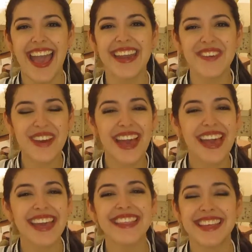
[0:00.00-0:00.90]

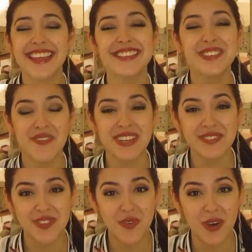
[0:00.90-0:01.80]
Anyway, thank you so much
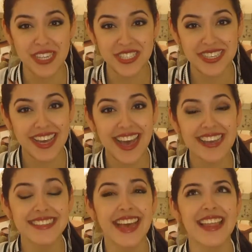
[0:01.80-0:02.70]
for watching,
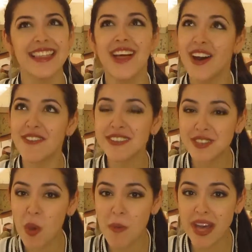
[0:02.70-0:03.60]
guys. I love you
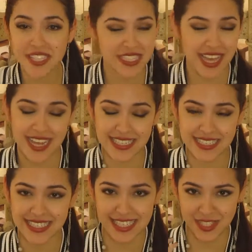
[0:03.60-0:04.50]
so much,
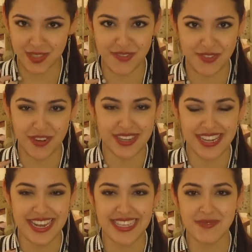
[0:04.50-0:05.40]
and stay tuned for
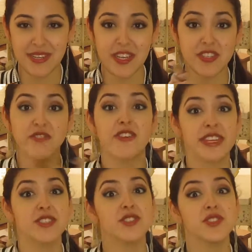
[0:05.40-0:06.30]
the next video. Don't
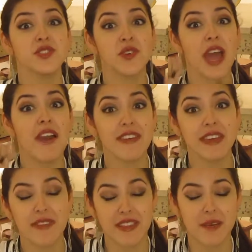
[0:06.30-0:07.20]
forget to subscribe and
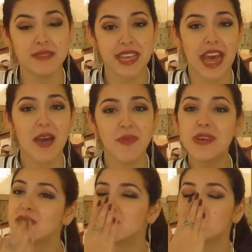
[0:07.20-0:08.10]
give it a thumbs
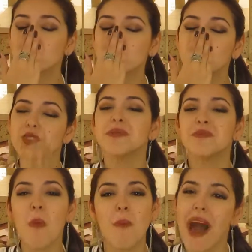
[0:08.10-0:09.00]
up.
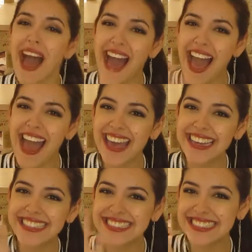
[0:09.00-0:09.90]

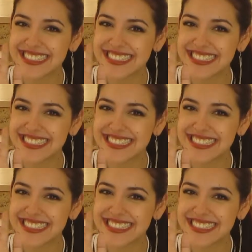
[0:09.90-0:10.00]
Bye.